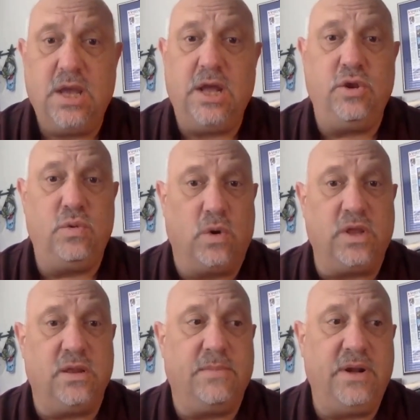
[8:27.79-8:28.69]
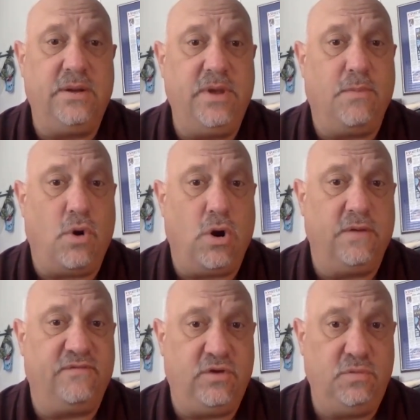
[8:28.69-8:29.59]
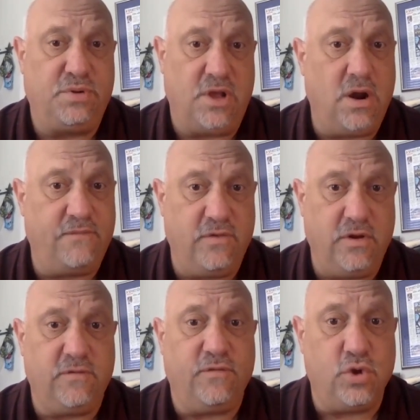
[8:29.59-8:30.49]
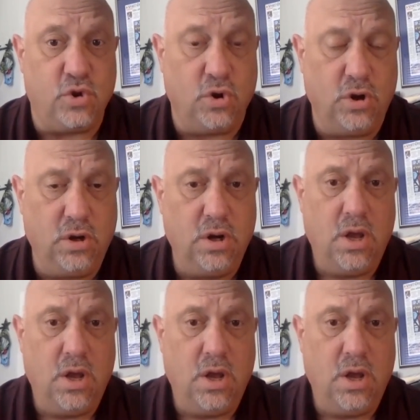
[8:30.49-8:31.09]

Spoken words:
and you'd want somebody to be a part of 2 playoff runs for sure,